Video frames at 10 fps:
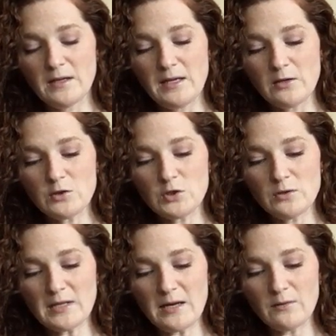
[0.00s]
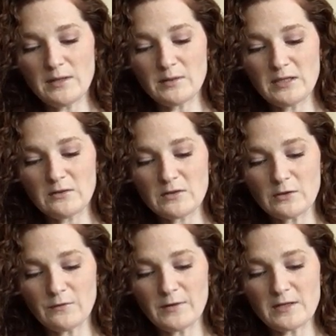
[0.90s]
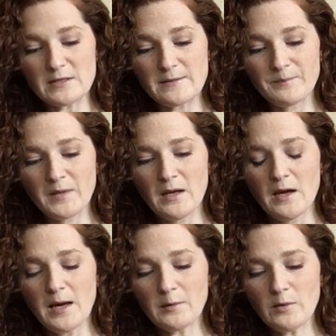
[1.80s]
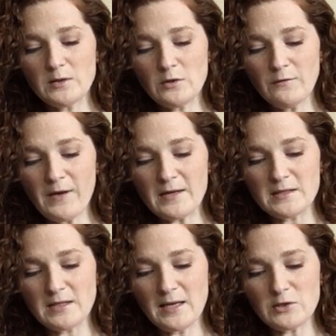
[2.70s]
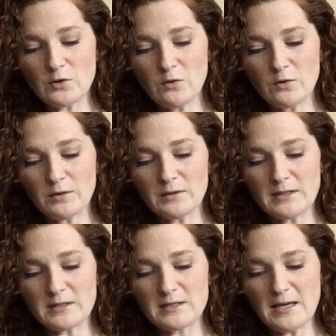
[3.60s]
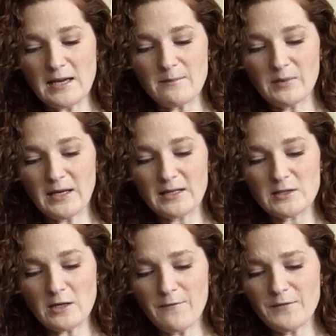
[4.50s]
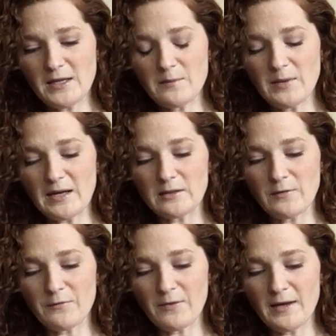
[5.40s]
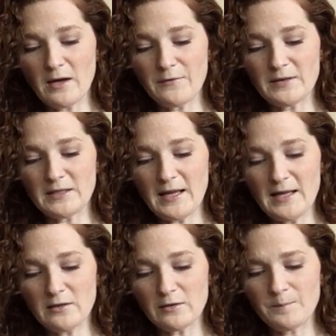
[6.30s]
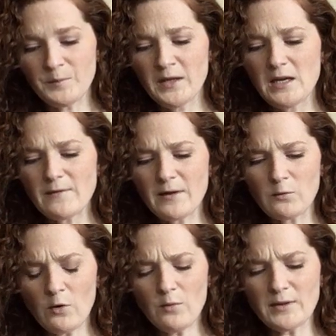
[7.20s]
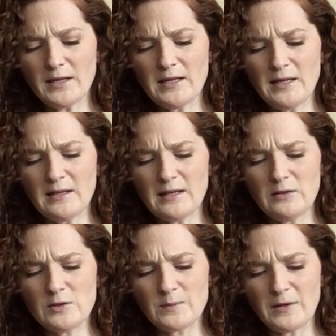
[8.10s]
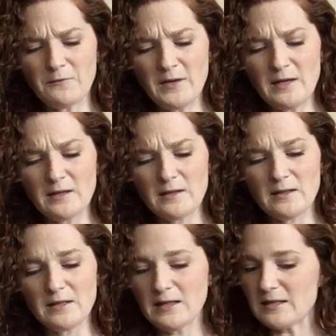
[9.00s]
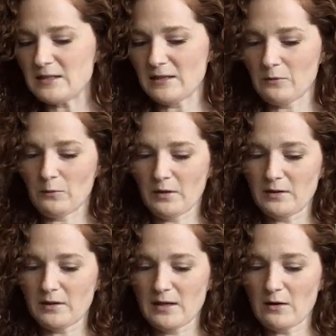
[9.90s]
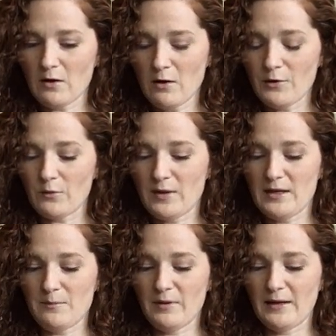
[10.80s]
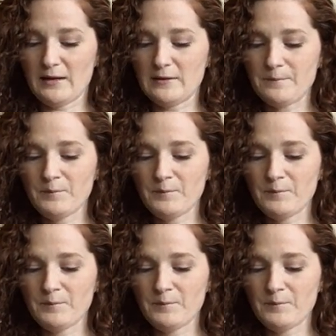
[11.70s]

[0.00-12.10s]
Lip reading: He could choose how he would hit the surface. I'm going too fast to catch a hold and stay, but I can soften the impact if I fly off at an angle. If I roll when I hit and use my feet, it didn't work at all the way he planned.